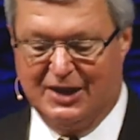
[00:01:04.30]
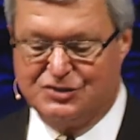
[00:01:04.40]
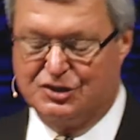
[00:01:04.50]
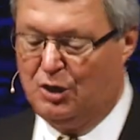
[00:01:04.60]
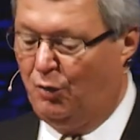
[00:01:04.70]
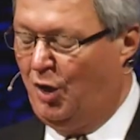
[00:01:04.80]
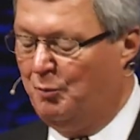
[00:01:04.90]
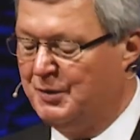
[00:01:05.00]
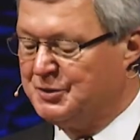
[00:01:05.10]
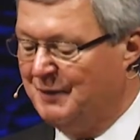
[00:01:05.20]
is to go home
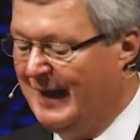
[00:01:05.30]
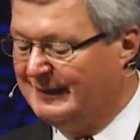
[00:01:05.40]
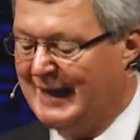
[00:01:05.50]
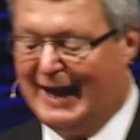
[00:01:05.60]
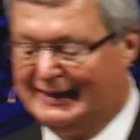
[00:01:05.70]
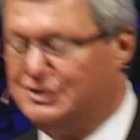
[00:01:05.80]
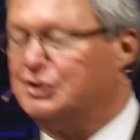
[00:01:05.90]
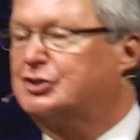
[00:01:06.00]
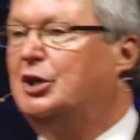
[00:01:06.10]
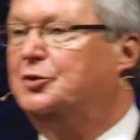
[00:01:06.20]
with your outline and
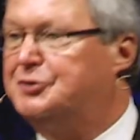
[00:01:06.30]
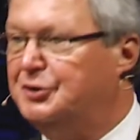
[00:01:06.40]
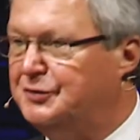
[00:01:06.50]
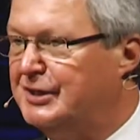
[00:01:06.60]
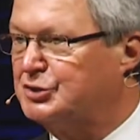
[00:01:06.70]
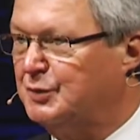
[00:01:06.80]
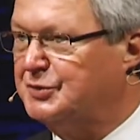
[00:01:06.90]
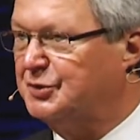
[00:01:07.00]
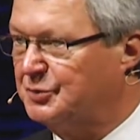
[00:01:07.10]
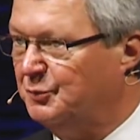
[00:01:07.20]
just go through this with
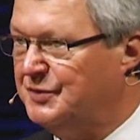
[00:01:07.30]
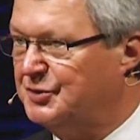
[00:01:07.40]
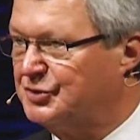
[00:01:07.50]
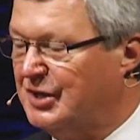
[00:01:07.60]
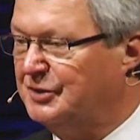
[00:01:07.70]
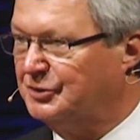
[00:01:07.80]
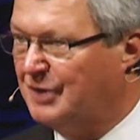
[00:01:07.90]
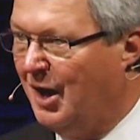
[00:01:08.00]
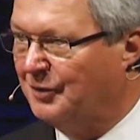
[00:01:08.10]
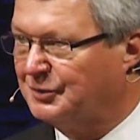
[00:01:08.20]
your with your son or
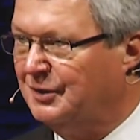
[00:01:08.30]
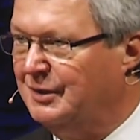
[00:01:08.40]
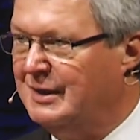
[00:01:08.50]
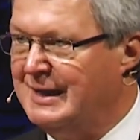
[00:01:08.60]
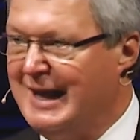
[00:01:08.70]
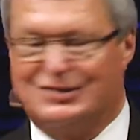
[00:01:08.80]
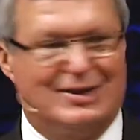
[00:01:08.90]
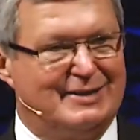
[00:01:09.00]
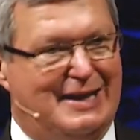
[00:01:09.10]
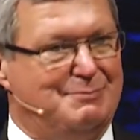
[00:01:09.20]
daughter and
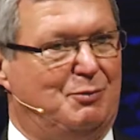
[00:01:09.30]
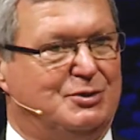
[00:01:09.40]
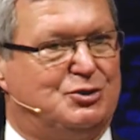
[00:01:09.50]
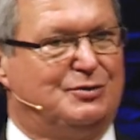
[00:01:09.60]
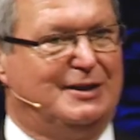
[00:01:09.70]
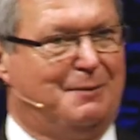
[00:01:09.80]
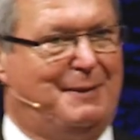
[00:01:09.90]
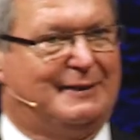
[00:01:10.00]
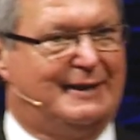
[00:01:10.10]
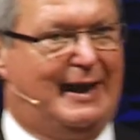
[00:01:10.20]
say, "Tell me what you think
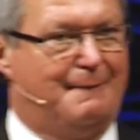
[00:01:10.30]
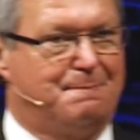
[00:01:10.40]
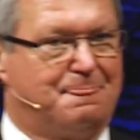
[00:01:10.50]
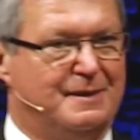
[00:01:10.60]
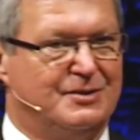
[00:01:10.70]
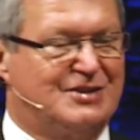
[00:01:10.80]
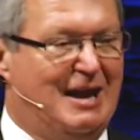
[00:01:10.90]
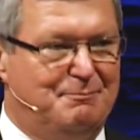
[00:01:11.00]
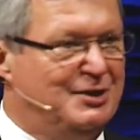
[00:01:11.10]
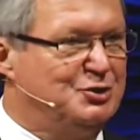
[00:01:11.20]
about that." See,
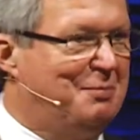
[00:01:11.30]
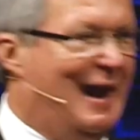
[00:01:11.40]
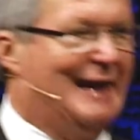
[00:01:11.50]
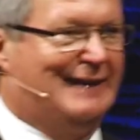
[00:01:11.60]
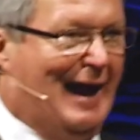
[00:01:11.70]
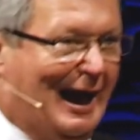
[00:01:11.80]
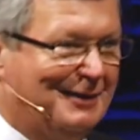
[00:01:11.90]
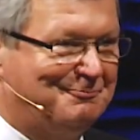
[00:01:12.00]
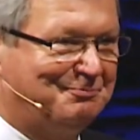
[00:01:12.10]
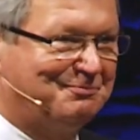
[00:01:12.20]
I've been your bad guy.
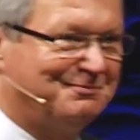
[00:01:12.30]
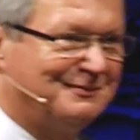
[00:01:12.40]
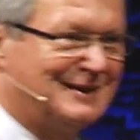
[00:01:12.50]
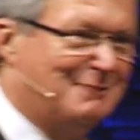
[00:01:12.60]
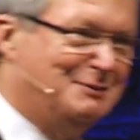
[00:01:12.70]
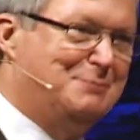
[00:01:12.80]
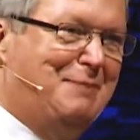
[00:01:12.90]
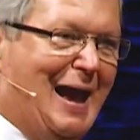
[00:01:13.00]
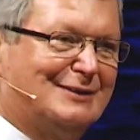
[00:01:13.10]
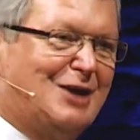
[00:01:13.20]
I can be the
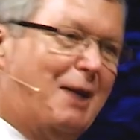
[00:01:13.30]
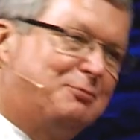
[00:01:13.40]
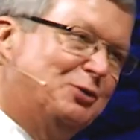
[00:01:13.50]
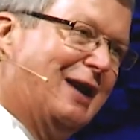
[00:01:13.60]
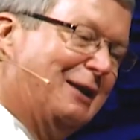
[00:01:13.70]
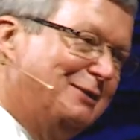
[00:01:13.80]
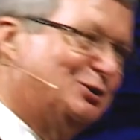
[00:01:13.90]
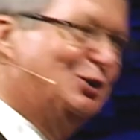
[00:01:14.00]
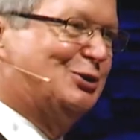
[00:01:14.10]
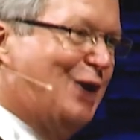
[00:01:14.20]
bad cop. You can kind of be the
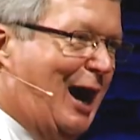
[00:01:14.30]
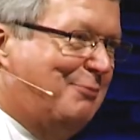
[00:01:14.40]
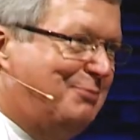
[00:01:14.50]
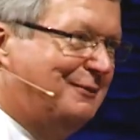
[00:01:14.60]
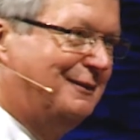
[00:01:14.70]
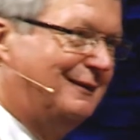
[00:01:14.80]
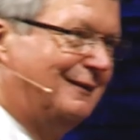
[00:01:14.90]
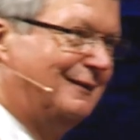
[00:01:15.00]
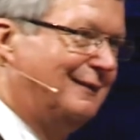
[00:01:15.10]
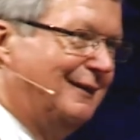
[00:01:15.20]
good cop.
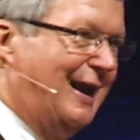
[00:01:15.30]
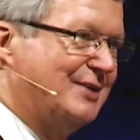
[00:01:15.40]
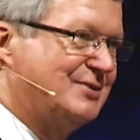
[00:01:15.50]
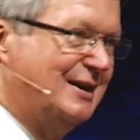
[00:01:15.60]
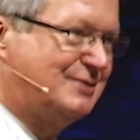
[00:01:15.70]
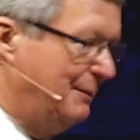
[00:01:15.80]
And say, "Tell